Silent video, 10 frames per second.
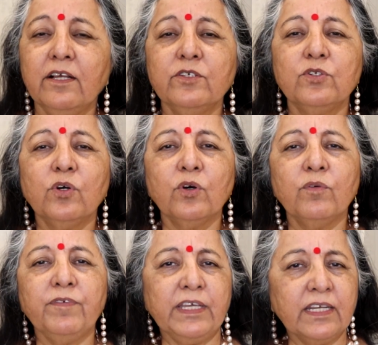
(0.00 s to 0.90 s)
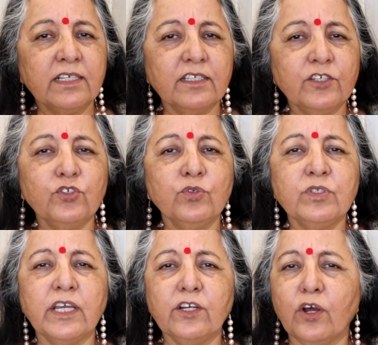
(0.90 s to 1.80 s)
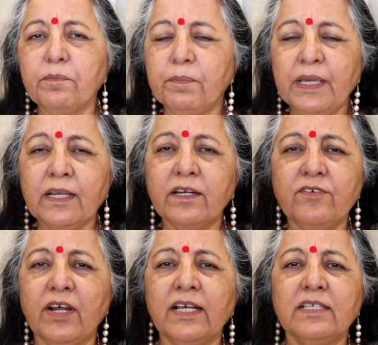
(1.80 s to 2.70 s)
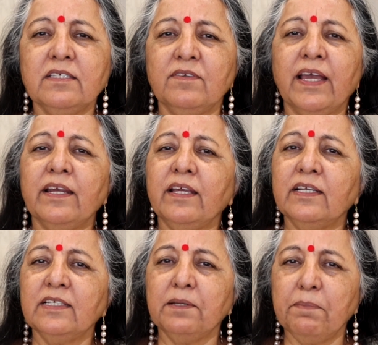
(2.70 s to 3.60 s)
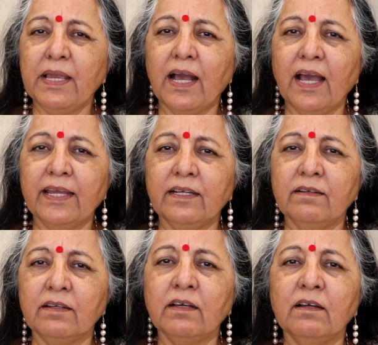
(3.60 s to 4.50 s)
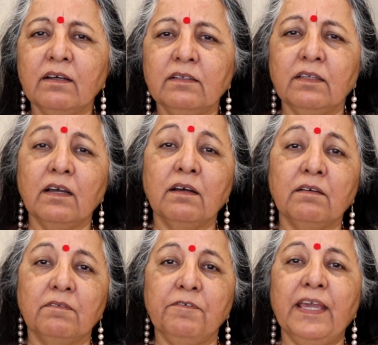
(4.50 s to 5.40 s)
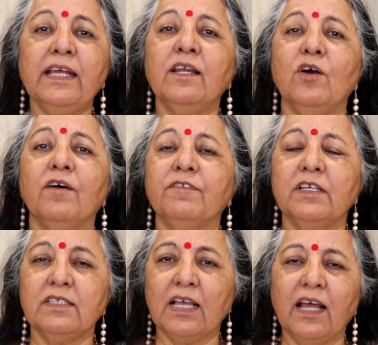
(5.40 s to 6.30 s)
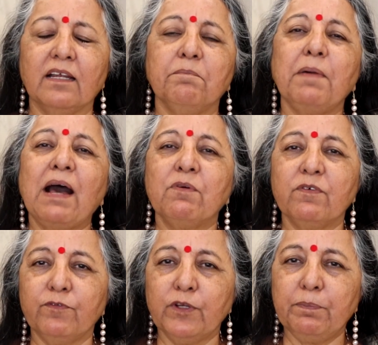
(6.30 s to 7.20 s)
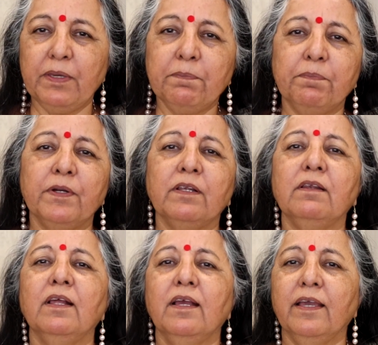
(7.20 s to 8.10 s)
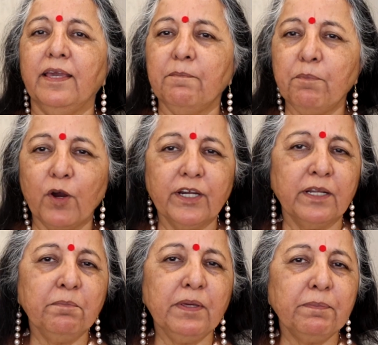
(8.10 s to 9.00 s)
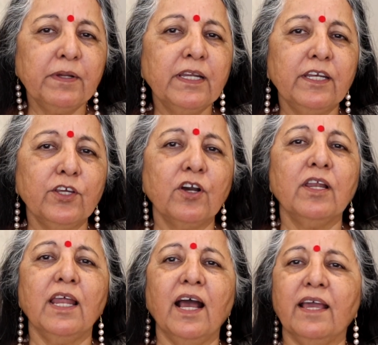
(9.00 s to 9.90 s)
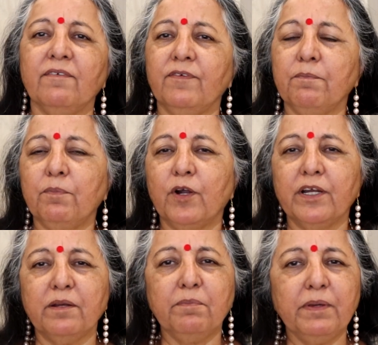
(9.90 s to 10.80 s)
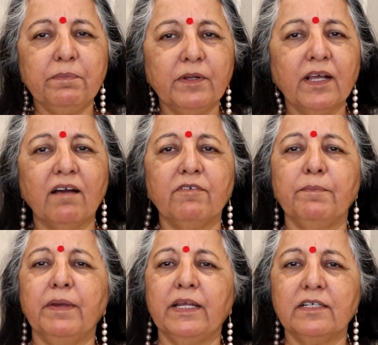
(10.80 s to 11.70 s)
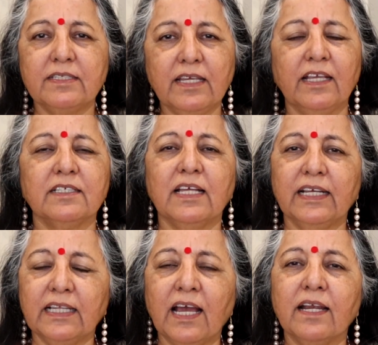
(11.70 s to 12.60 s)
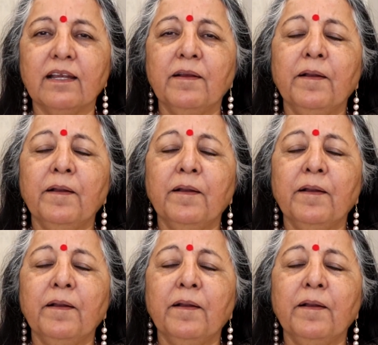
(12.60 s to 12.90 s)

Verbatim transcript: So Venus issues are not being addressed. They are hidden behind uh, the veil of the sun. Powerful people, important people in your life, important people, governments, things like that.